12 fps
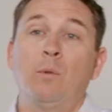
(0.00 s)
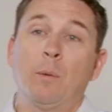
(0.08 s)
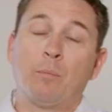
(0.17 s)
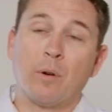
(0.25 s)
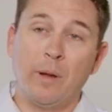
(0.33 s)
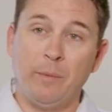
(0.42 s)

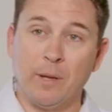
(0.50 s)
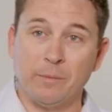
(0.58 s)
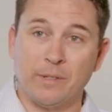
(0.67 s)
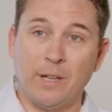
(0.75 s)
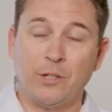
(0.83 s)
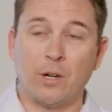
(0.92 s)
what
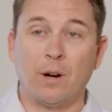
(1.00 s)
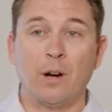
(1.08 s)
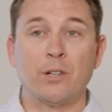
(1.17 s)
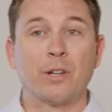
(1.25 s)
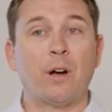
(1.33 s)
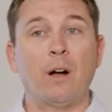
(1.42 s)
premiums they
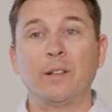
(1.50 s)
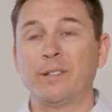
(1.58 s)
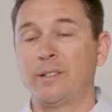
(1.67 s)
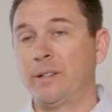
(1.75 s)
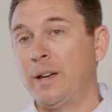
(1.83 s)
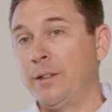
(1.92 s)
charge, call
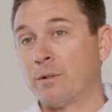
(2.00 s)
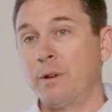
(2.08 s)
us today,